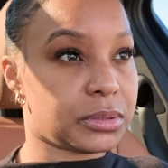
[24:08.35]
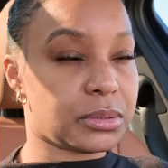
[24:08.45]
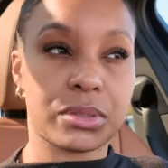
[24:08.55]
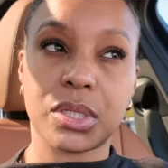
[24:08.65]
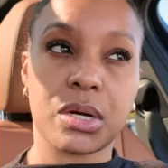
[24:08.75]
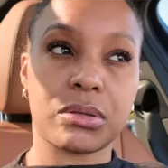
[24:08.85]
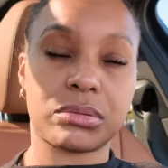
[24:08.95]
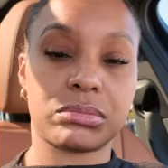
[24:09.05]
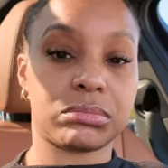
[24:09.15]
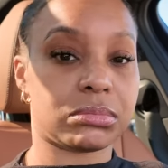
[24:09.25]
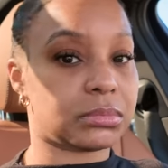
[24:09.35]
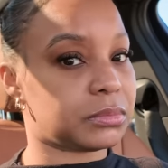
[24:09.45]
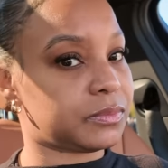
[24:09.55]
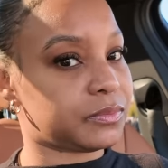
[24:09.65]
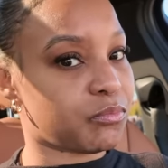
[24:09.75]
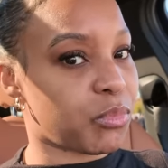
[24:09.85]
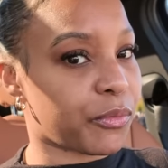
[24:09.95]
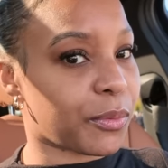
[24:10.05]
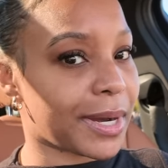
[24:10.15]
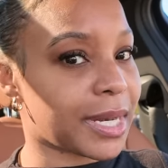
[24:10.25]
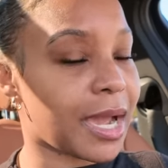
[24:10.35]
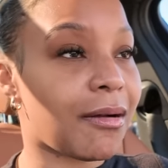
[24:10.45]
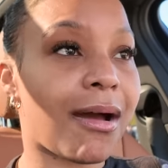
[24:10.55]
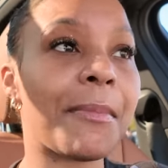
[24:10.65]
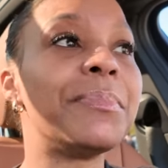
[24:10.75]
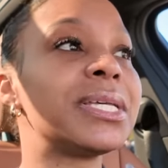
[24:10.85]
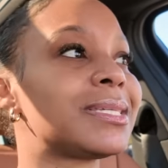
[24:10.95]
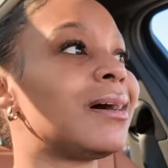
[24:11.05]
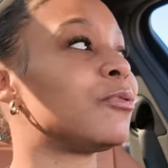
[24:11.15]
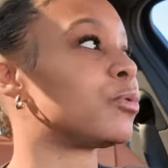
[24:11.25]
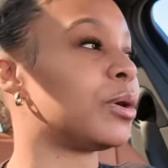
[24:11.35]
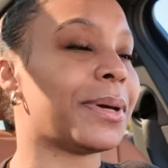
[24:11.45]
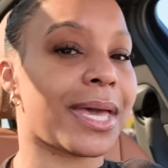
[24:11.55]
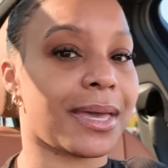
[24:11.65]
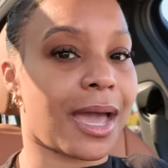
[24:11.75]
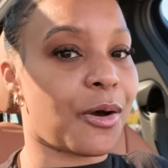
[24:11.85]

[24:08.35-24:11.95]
So, but for right now, I'm missing her real bad.